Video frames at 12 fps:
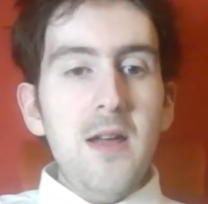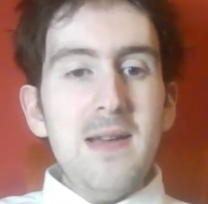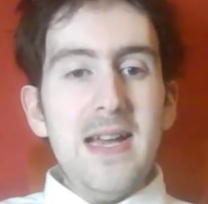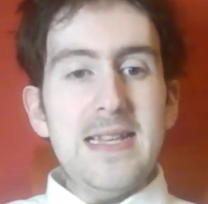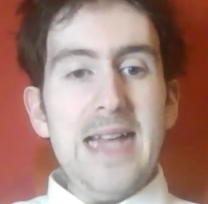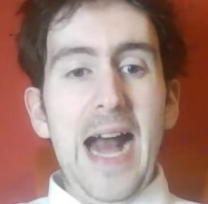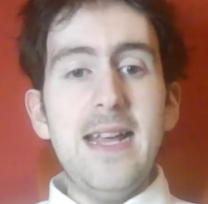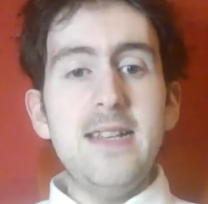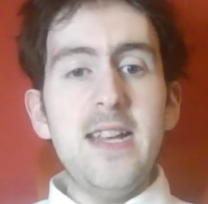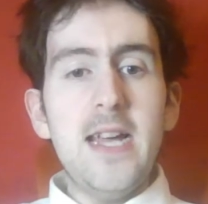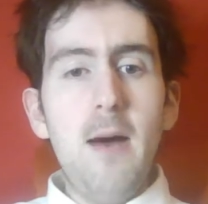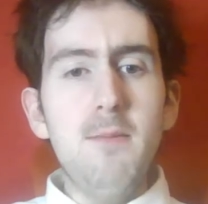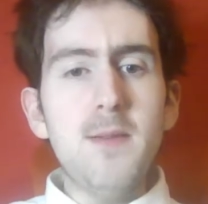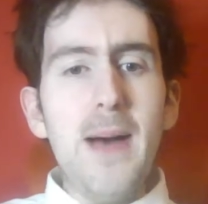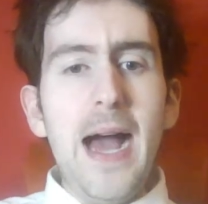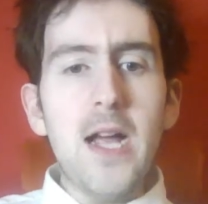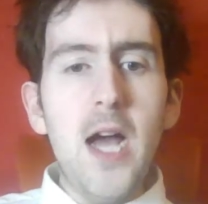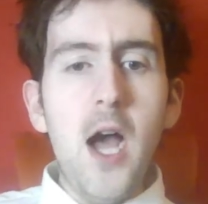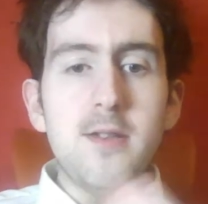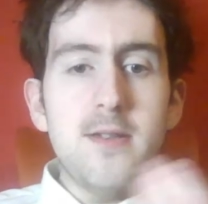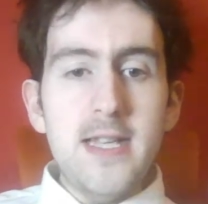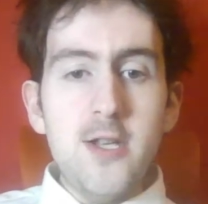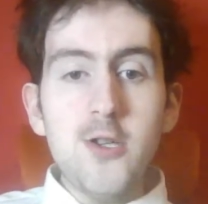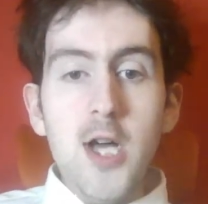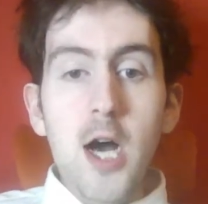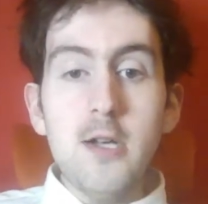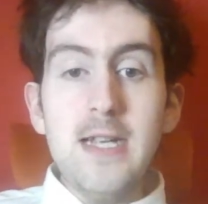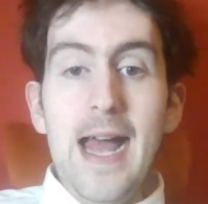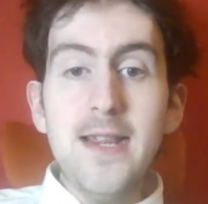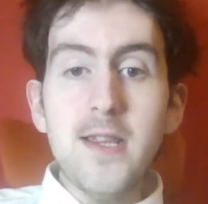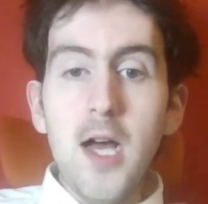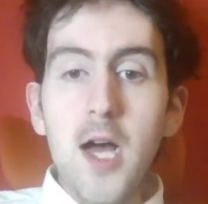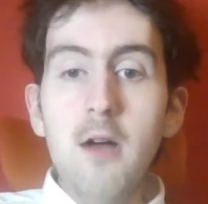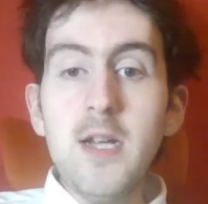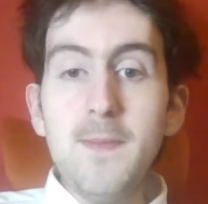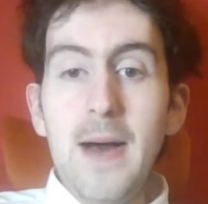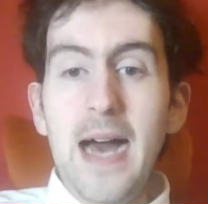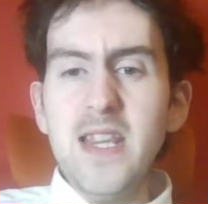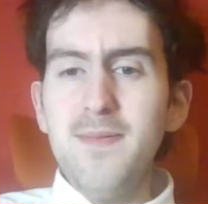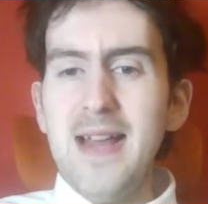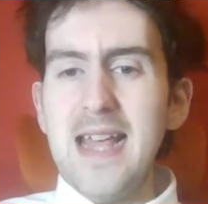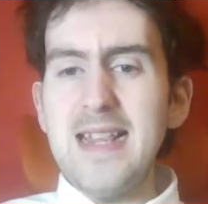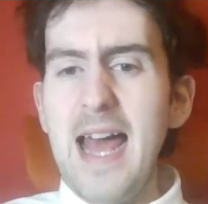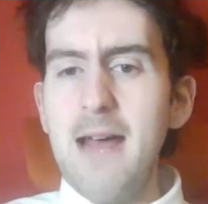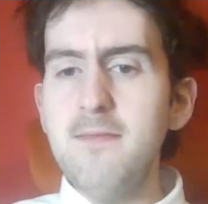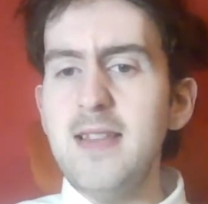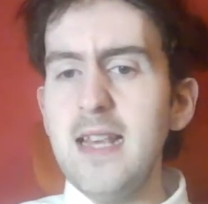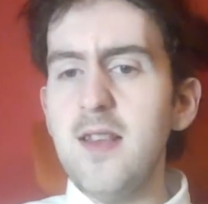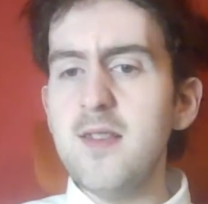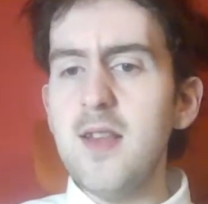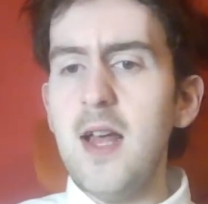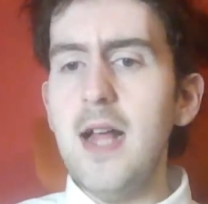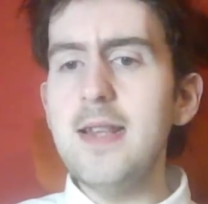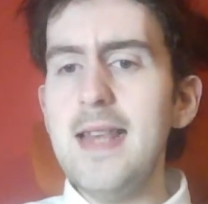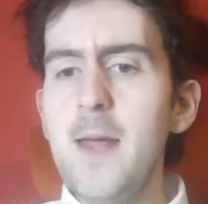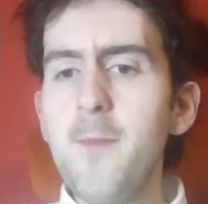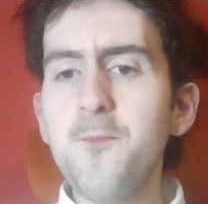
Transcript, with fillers: Because Katniss, she comes back home to District 12, she heads home, she buys the place empty, deserted,